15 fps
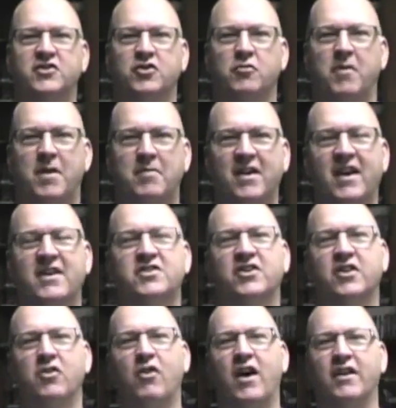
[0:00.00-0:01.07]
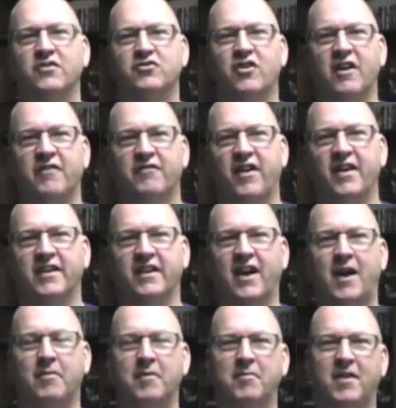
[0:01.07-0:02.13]
So maybe I should go out and try to find a
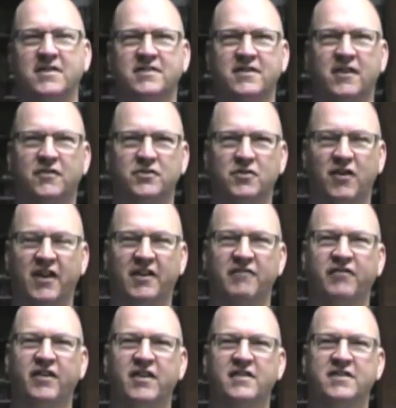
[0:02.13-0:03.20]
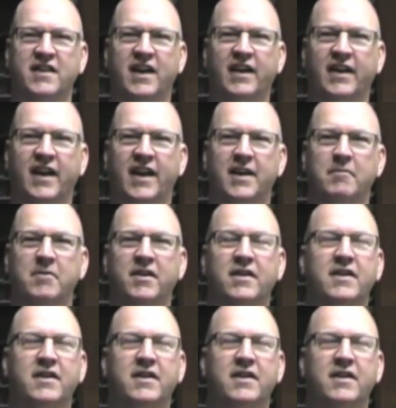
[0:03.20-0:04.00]
copy myself so I can finish that game.